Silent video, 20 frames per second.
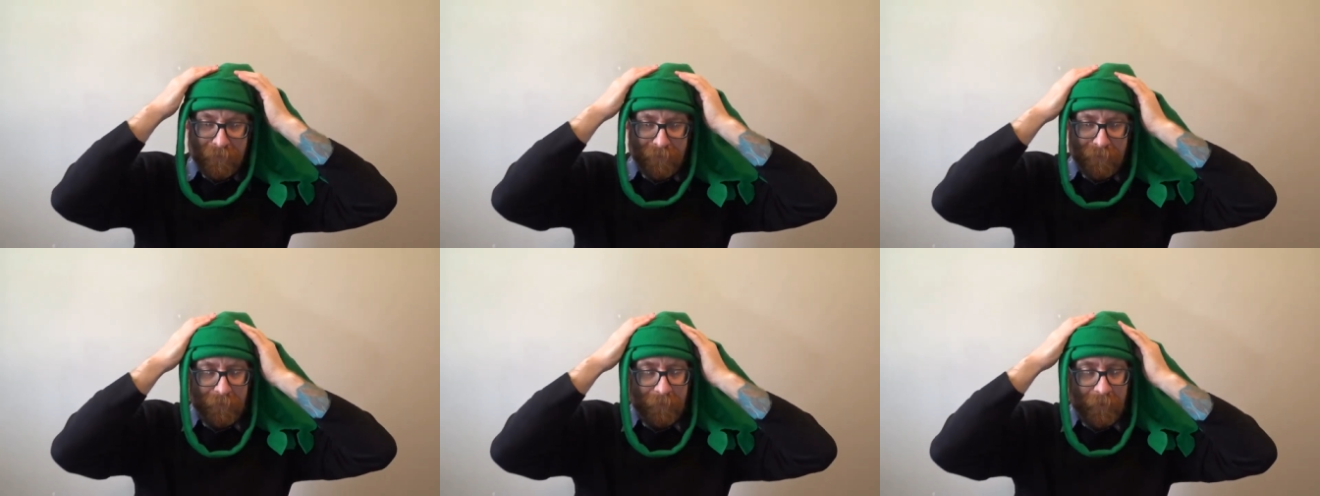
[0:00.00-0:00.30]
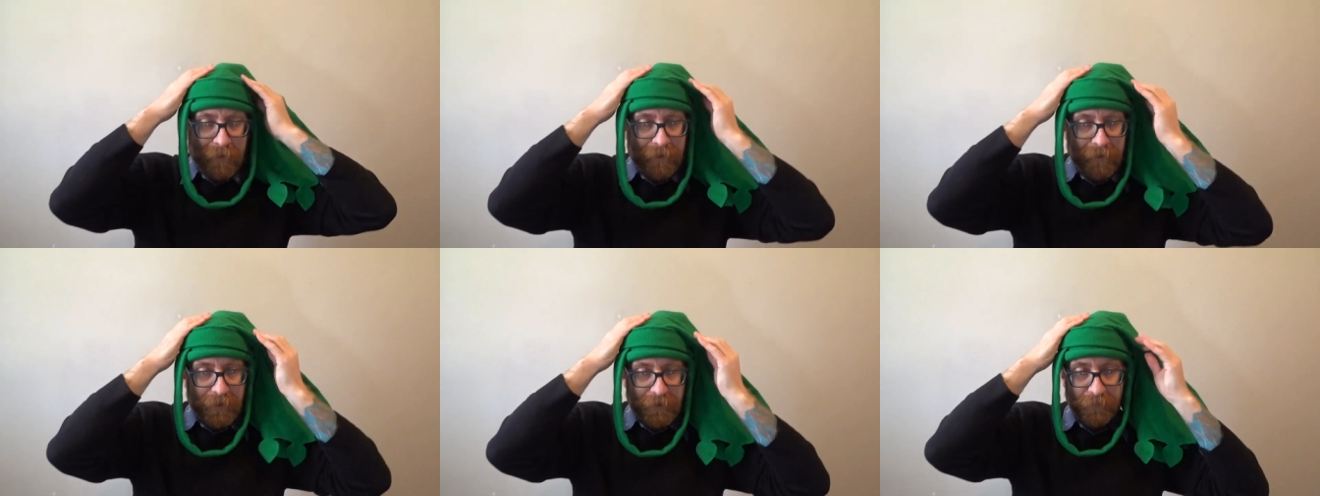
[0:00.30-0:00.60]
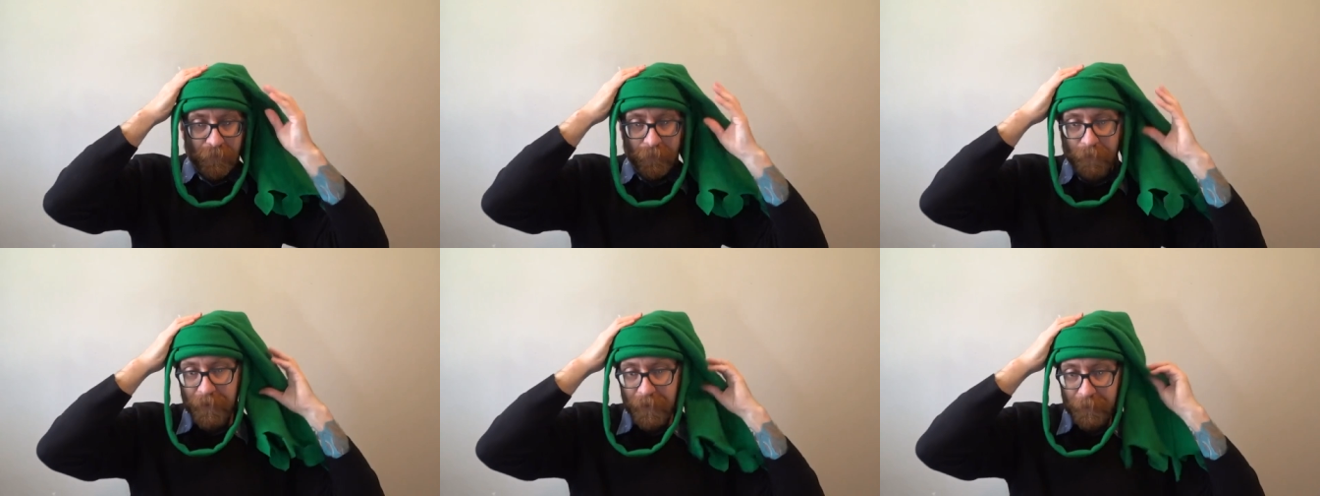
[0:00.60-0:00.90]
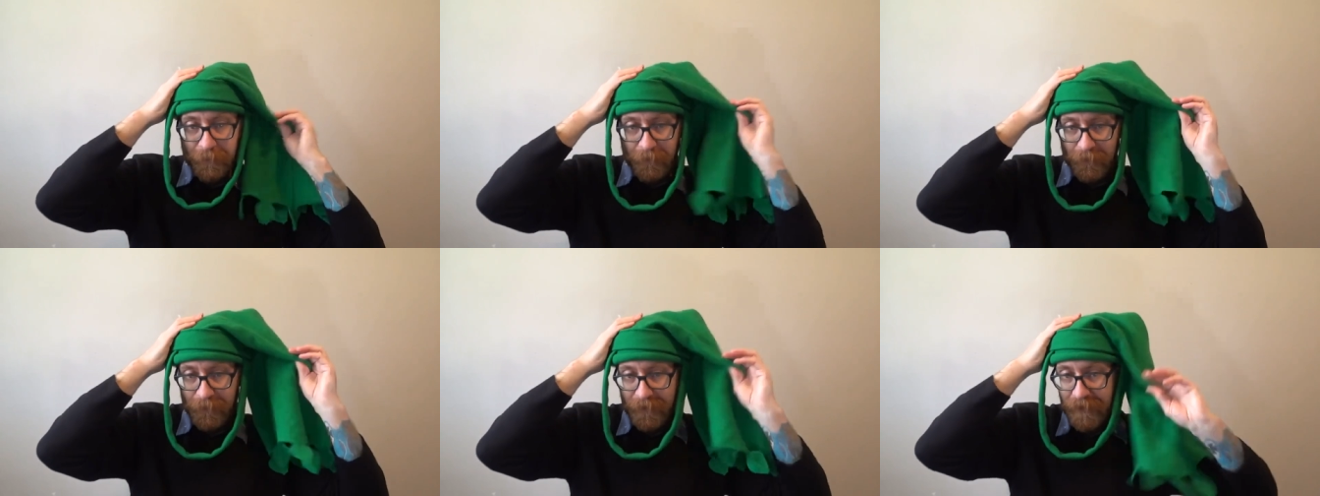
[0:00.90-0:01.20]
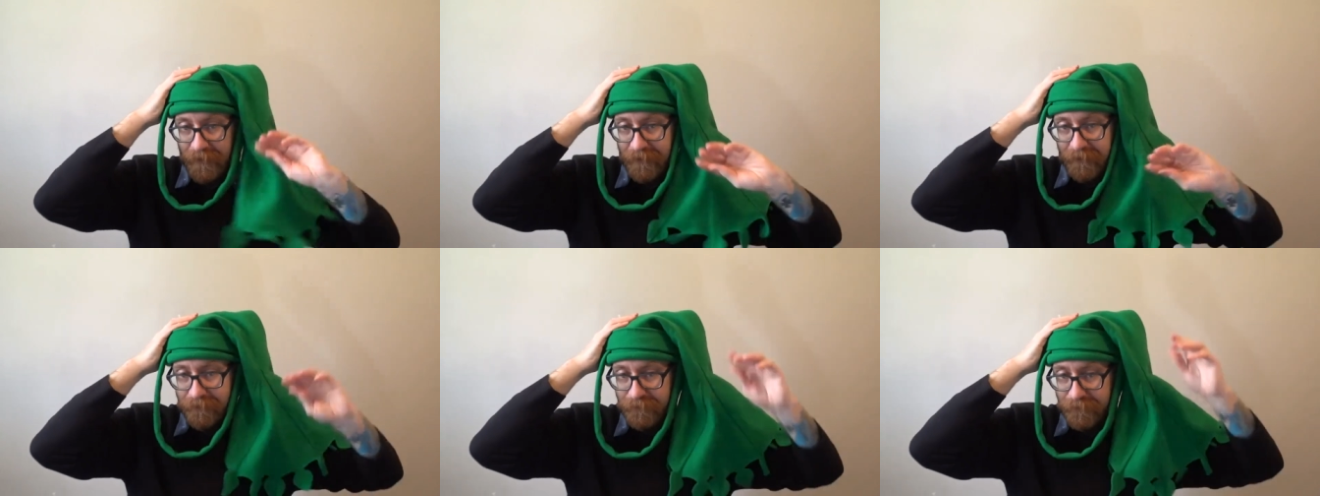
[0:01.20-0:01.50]
medieval people
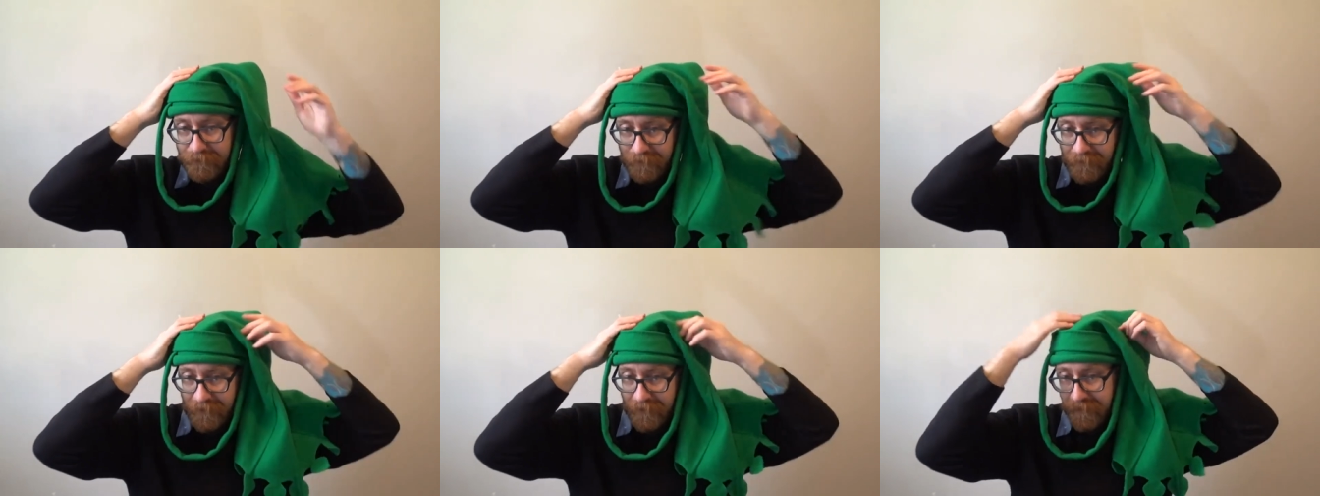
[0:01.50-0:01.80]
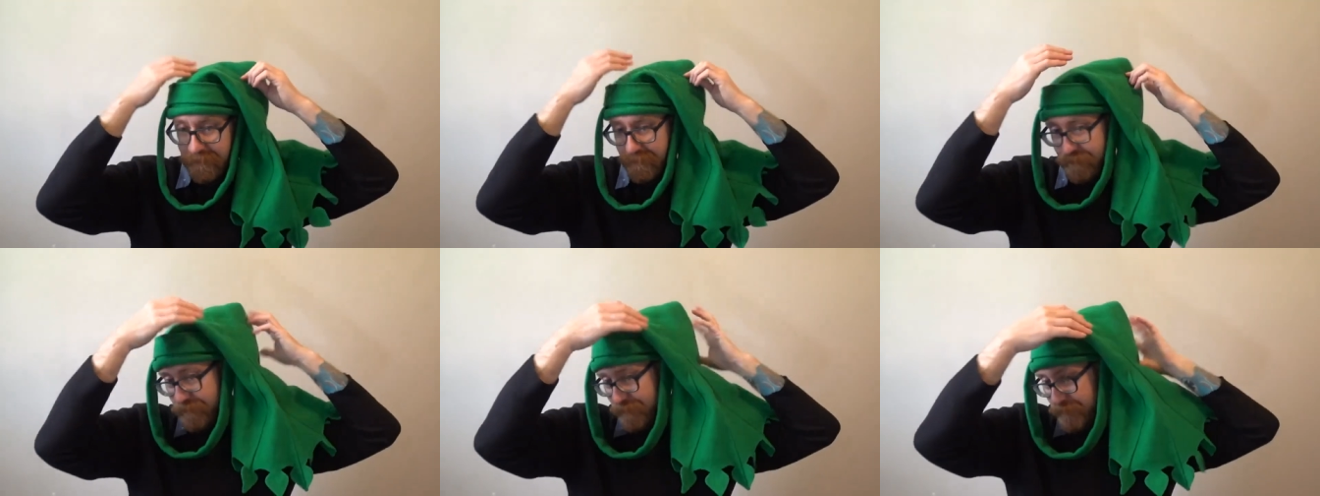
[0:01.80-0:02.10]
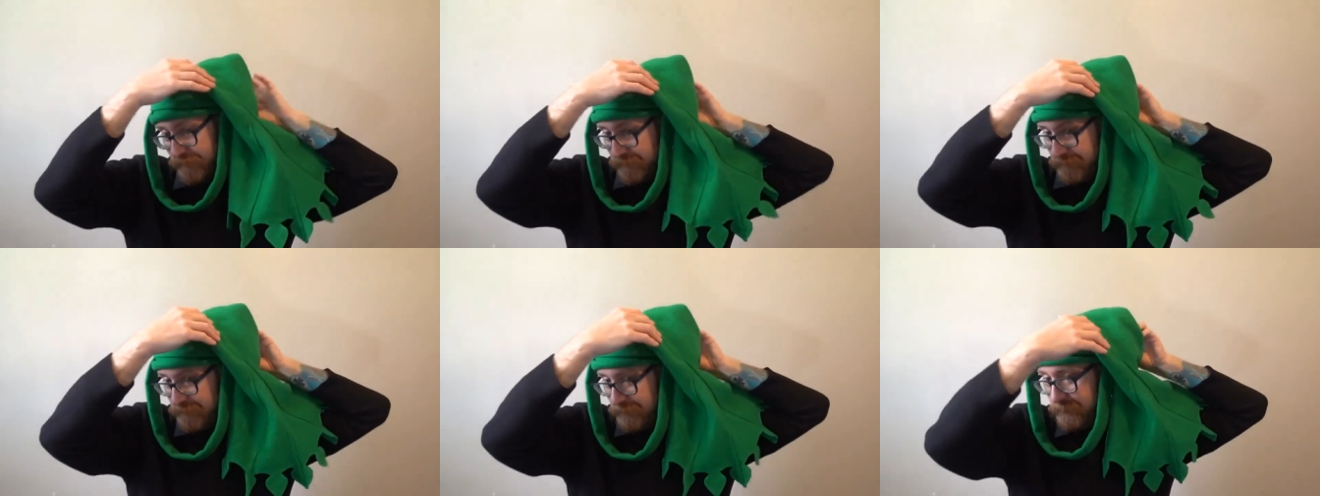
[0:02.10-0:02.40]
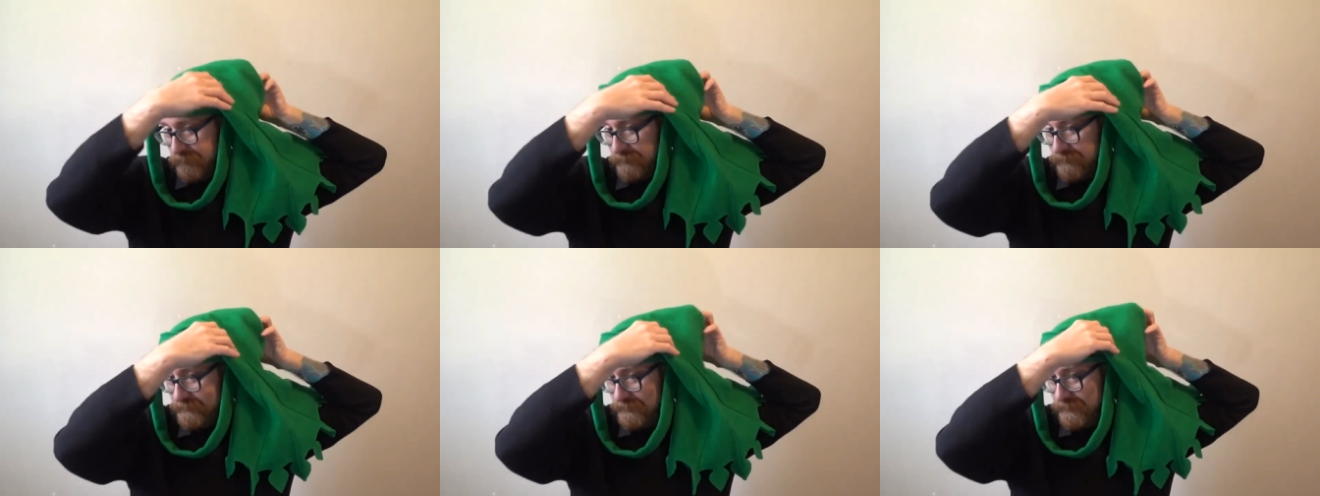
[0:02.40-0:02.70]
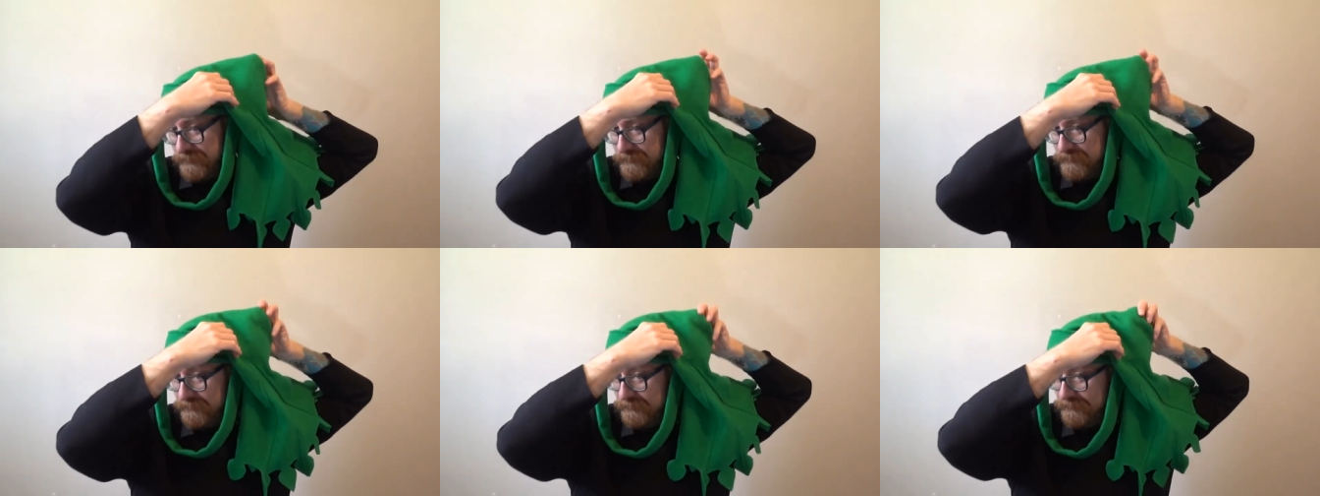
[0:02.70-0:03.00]
had a very acute
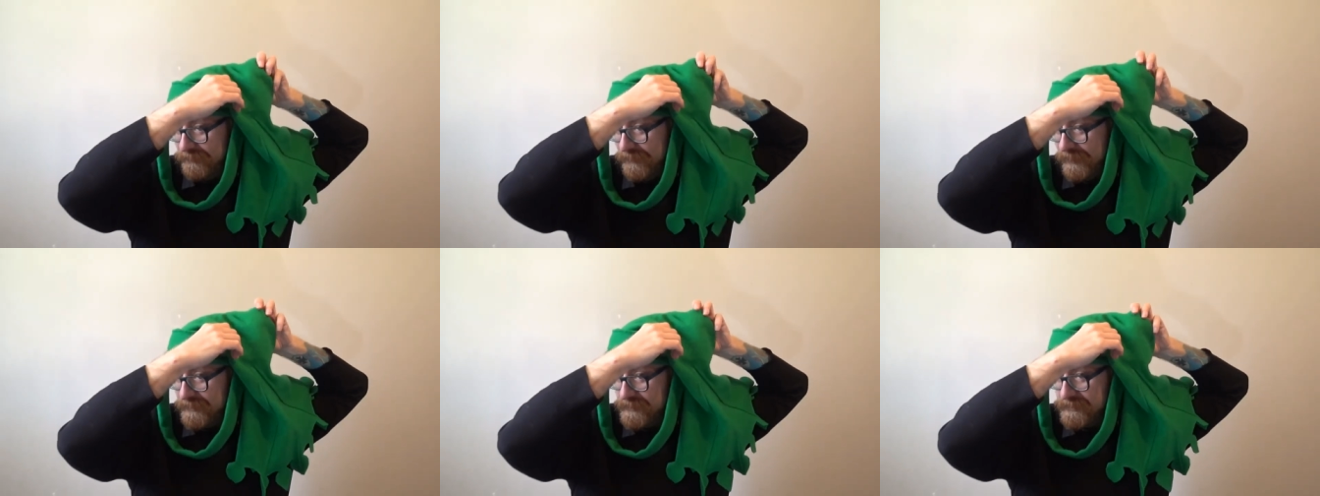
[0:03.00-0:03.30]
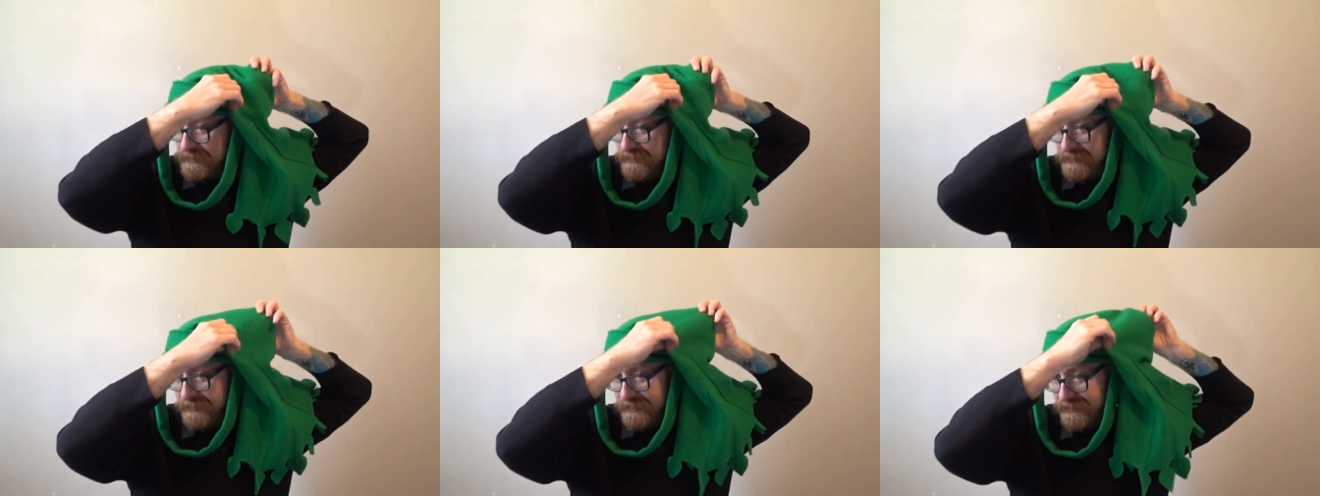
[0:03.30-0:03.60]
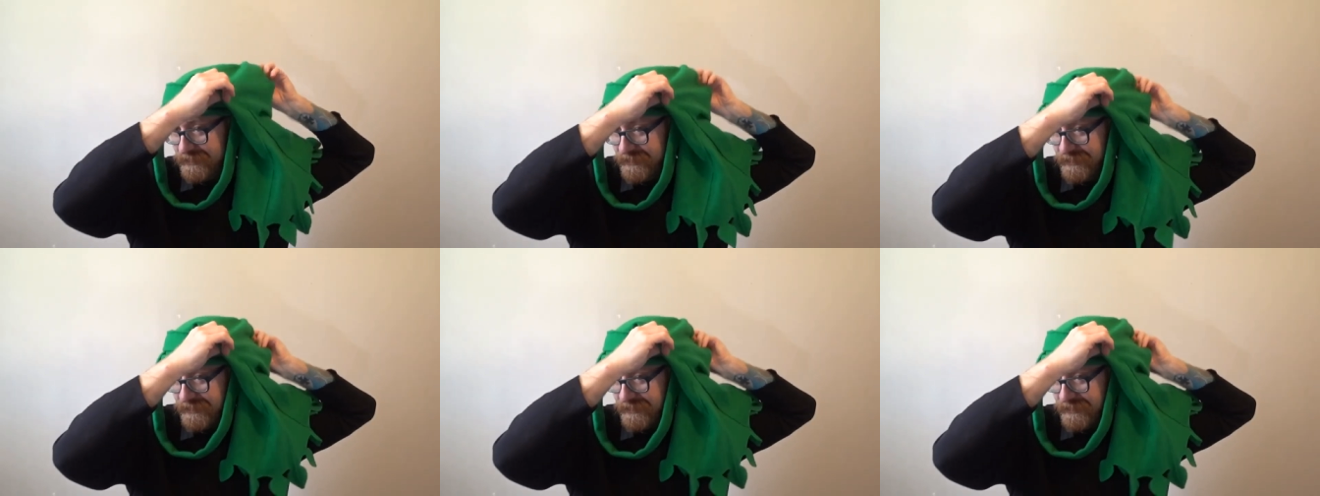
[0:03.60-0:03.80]
sense of fashion.